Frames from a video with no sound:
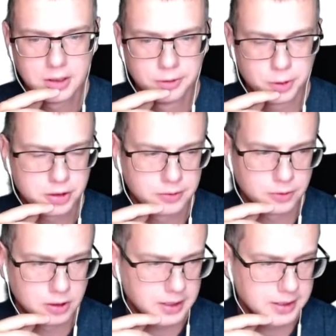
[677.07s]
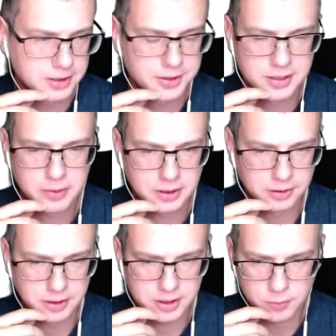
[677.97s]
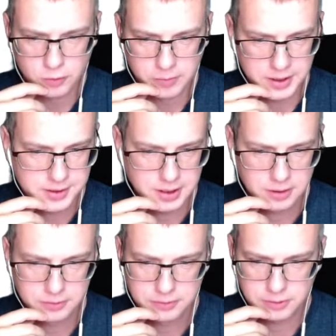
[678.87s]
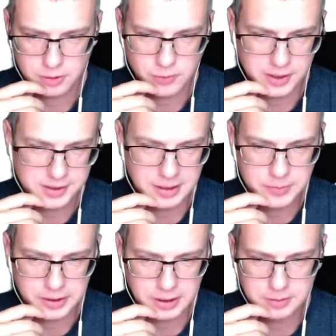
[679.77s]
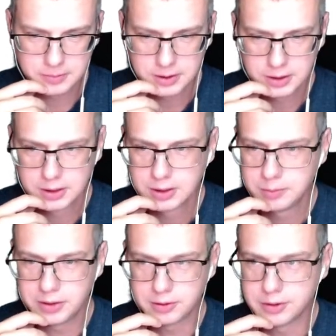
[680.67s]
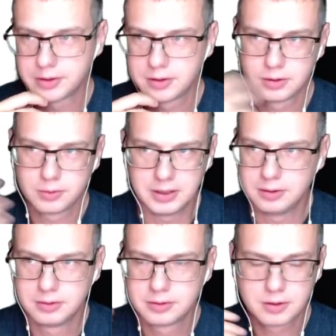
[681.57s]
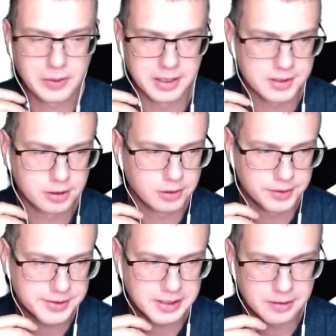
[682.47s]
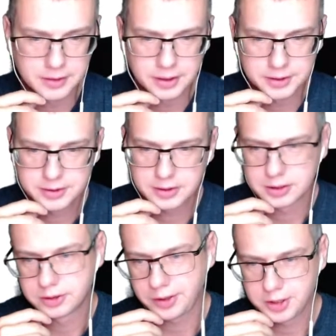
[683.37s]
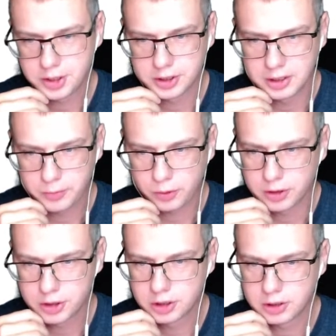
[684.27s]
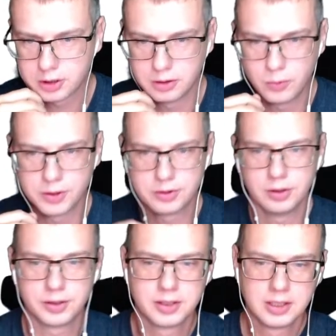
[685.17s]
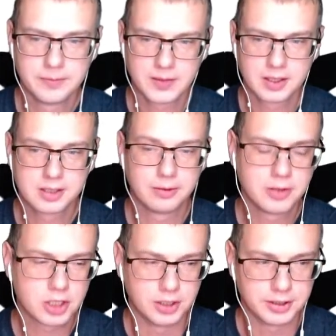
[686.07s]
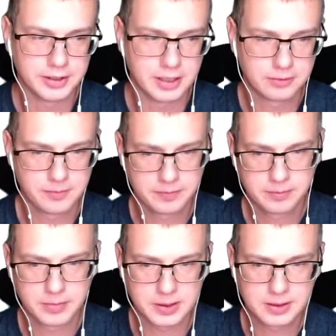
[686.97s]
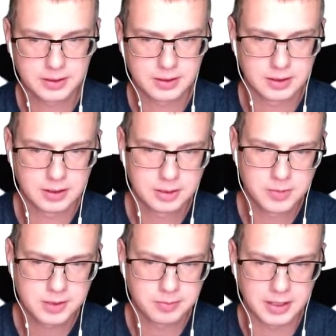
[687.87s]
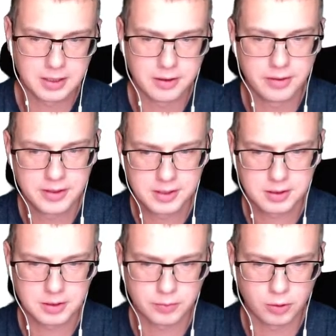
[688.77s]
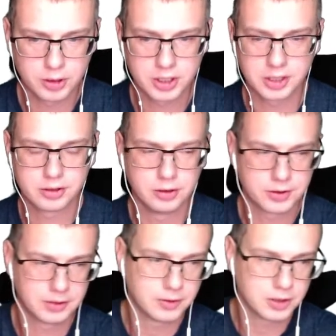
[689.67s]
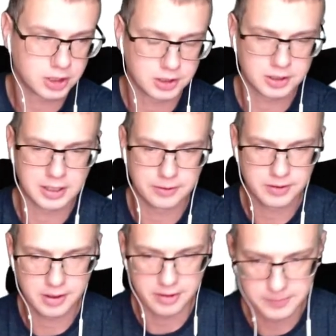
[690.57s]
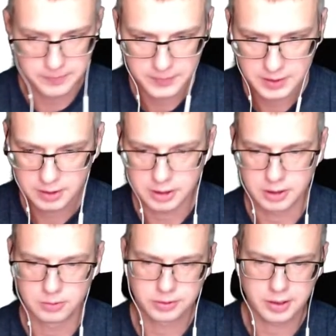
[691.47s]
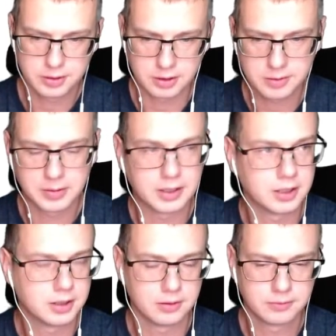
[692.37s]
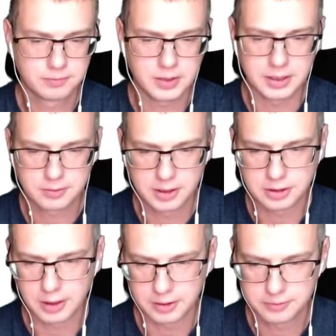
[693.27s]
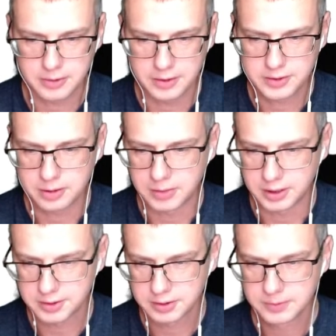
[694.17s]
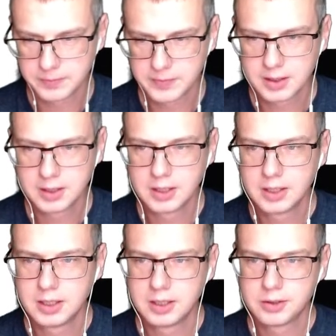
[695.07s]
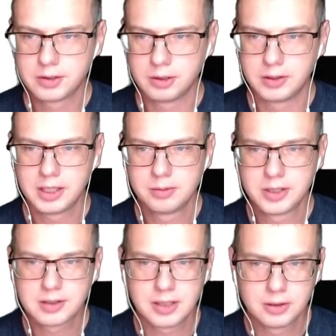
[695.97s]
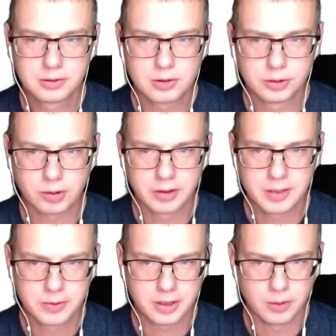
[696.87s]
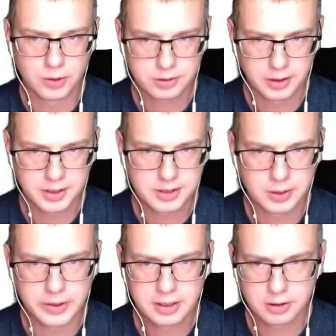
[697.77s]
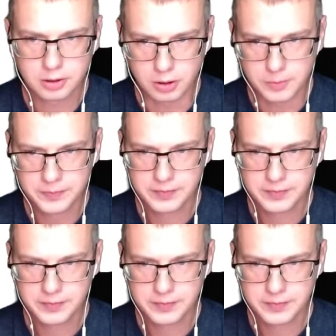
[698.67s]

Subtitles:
First of all, I anticipated this move myself for quite some time because, well, quite easy to understand that traditional approach was not sufficient enough. But let me explain that this approach is not sufficient enough either. And I will try to explain it in like literally 5-10 minutes. So AWS Cloud Control API was released a week ago.